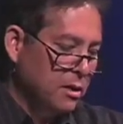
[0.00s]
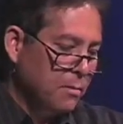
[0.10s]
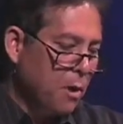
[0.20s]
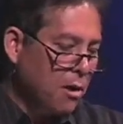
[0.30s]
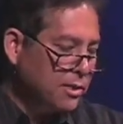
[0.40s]

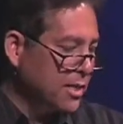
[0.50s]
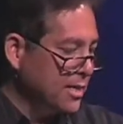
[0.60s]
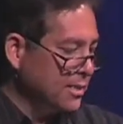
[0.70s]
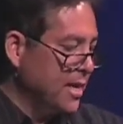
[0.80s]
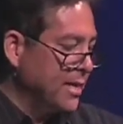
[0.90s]
Paul
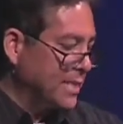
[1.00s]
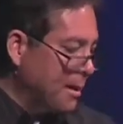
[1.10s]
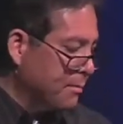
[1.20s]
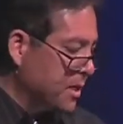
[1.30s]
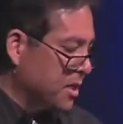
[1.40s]
says they
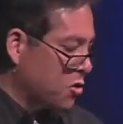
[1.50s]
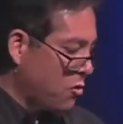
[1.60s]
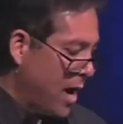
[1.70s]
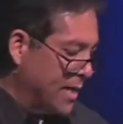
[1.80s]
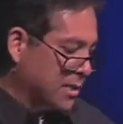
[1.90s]
tempted
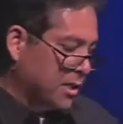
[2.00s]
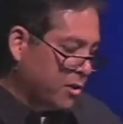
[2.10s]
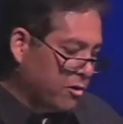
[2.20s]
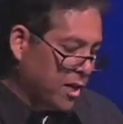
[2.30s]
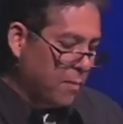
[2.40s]
Christ.
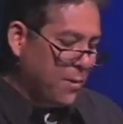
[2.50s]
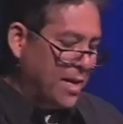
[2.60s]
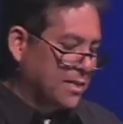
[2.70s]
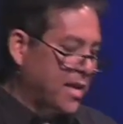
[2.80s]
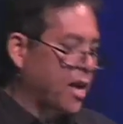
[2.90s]
Literally, it
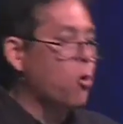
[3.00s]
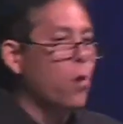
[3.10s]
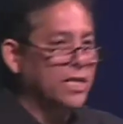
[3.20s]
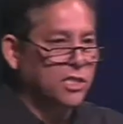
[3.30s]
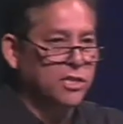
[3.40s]
means they
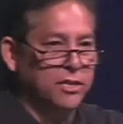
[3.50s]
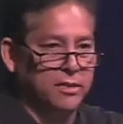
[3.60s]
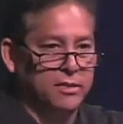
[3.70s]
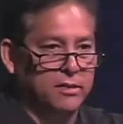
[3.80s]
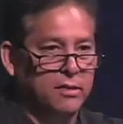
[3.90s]

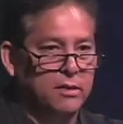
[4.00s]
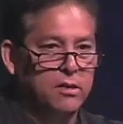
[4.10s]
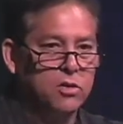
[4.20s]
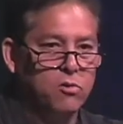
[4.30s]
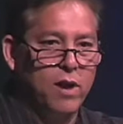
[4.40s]
questioned
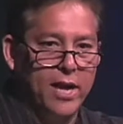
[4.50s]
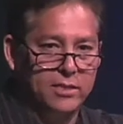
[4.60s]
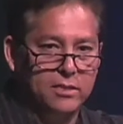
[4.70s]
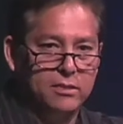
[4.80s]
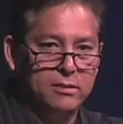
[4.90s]

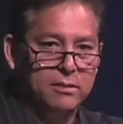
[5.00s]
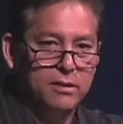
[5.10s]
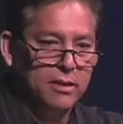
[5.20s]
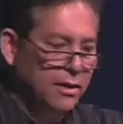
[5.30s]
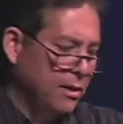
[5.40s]
Christ.
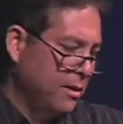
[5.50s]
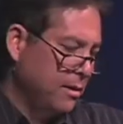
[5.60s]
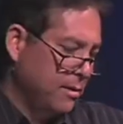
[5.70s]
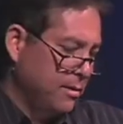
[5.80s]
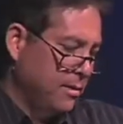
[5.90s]

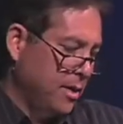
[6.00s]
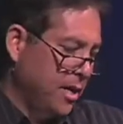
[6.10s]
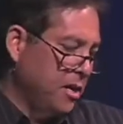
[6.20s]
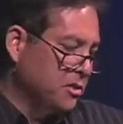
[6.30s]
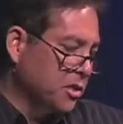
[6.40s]
And
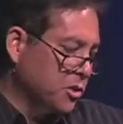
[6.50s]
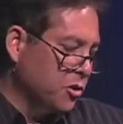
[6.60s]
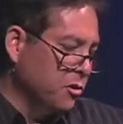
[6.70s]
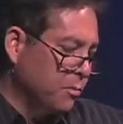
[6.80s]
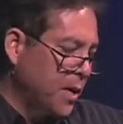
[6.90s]
here's the
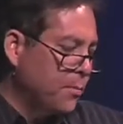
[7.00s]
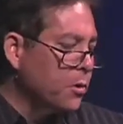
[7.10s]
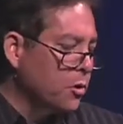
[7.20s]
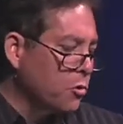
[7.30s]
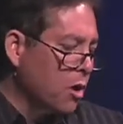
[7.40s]
truth.
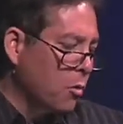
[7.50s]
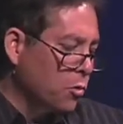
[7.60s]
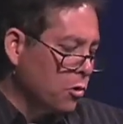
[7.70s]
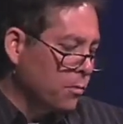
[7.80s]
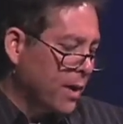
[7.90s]
People who are
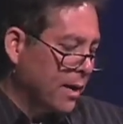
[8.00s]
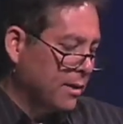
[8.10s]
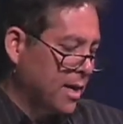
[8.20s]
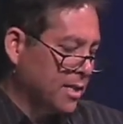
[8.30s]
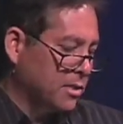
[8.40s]
ruled by
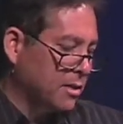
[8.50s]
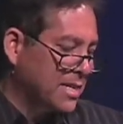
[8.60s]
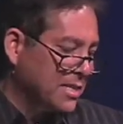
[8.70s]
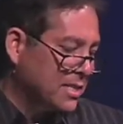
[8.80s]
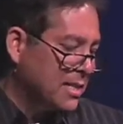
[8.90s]
lust are
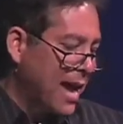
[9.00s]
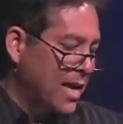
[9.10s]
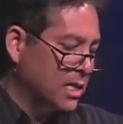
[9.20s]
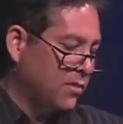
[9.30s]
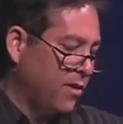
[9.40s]

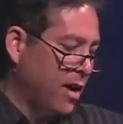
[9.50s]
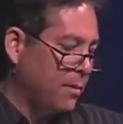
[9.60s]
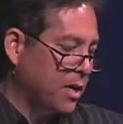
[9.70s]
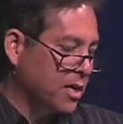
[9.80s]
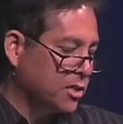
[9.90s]
dissatisfied
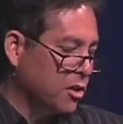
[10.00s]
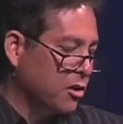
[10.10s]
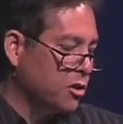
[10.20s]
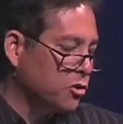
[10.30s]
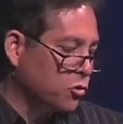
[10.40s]
because they're
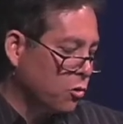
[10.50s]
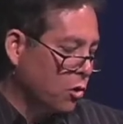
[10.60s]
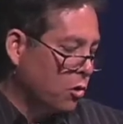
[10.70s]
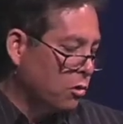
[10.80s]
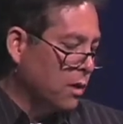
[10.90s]

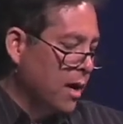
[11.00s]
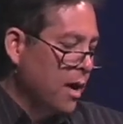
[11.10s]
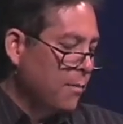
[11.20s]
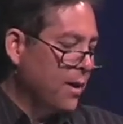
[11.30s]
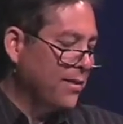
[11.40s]
controlled
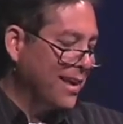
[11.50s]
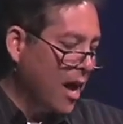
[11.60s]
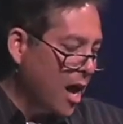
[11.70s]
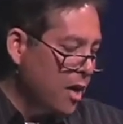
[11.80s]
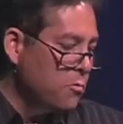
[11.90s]
by the
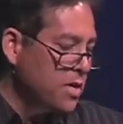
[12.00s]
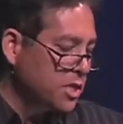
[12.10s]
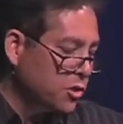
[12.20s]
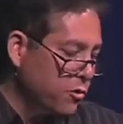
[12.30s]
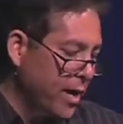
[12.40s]

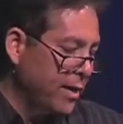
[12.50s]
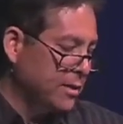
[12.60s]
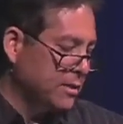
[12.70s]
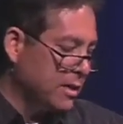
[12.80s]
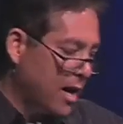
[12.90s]
unrestrained
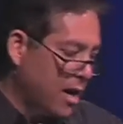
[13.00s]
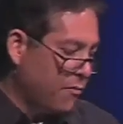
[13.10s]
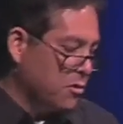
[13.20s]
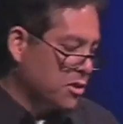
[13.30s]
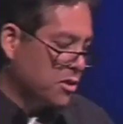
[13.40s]
desire
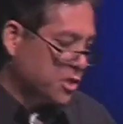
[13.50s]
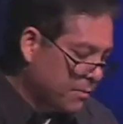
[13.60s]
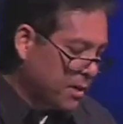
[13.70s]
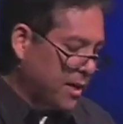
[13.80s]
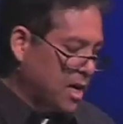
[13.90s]
for
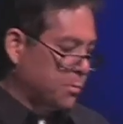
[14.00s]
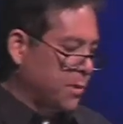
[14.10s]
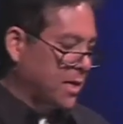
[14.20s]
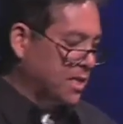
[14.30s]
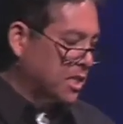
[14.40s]
something else,
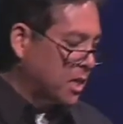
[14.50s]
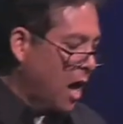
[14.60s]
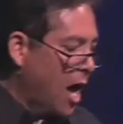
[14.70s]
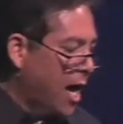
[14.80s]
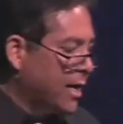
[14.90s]
because
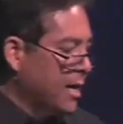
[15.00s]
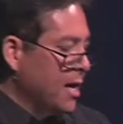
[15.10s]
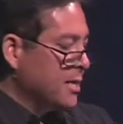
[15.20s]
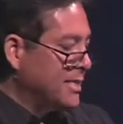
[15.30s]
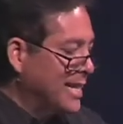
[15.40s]
God
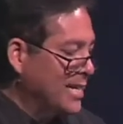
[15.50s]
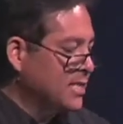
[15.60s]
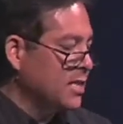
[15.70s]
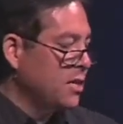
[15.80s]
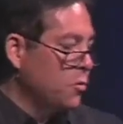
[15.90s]

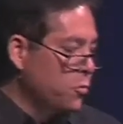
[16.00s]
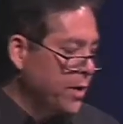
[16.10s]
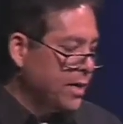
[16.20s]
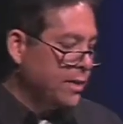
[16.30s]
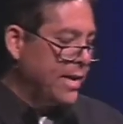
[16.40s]
doesn't
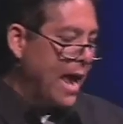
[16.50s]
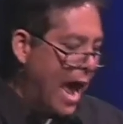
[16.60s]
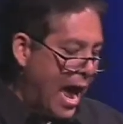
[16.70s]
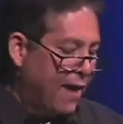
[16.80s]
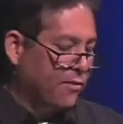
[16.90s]
really
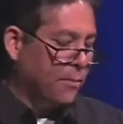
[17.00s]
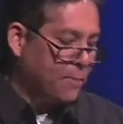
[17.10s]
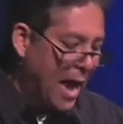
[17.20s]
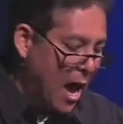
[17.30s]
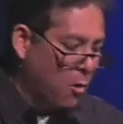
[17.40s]
have the
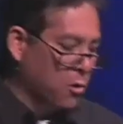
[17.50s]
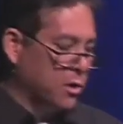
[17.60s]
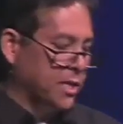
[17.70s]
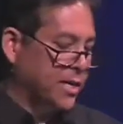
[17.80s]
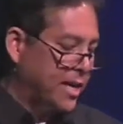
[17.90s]
power
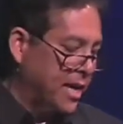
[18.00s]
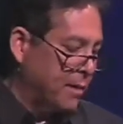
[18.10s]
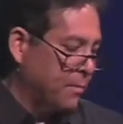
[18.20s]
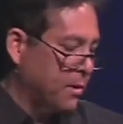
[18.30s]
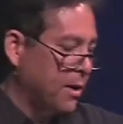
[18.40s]
to
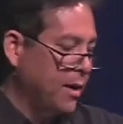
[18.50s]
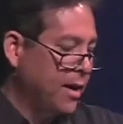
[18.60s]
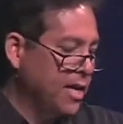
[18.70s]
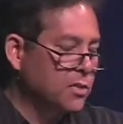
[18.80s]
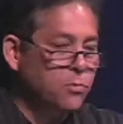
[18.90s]
keep
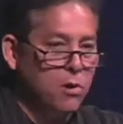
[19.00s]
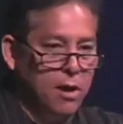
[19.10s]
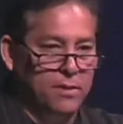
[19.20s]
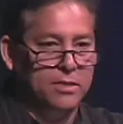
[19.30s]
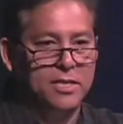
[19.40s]
His
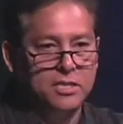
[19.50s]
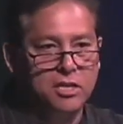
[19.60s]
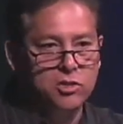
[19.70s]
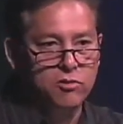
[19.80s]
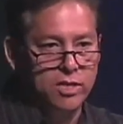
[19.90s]
promise. He's
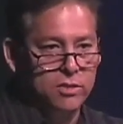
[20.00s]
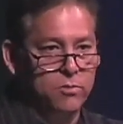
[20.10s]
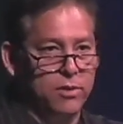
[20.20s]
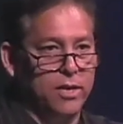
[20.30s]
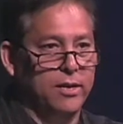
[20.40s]

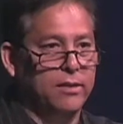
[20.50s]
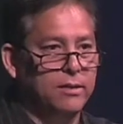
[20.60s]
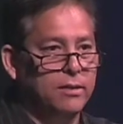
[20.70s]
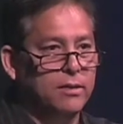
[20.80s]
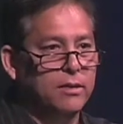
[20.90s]
untrustworthy.
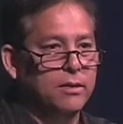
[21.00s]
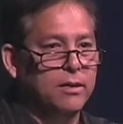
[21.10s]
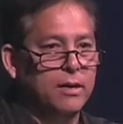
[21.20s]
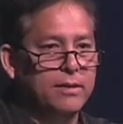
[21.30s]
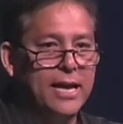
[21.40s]

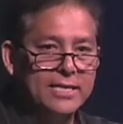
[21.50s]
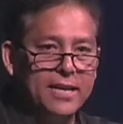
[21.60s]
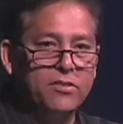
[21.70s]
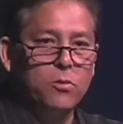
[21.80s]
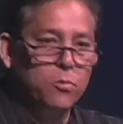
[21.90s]
That's at
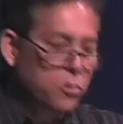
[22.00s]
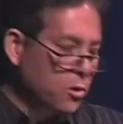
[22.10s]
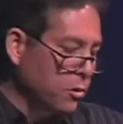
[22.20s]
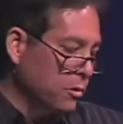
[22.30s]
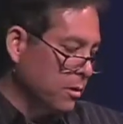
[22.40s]
the
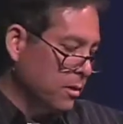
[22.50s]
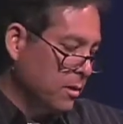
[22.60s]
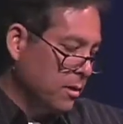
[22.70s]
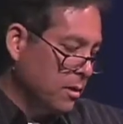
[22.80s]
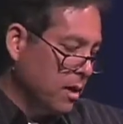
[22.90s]
root
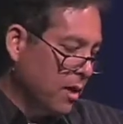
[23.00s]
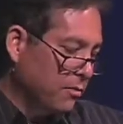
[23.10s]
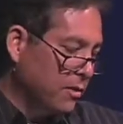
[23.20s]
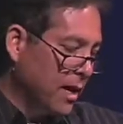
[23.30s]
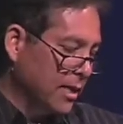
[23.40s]
of
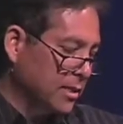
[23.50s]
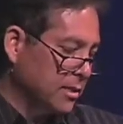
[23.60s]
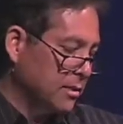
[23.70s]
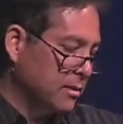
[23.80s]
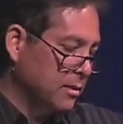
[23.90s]
lust.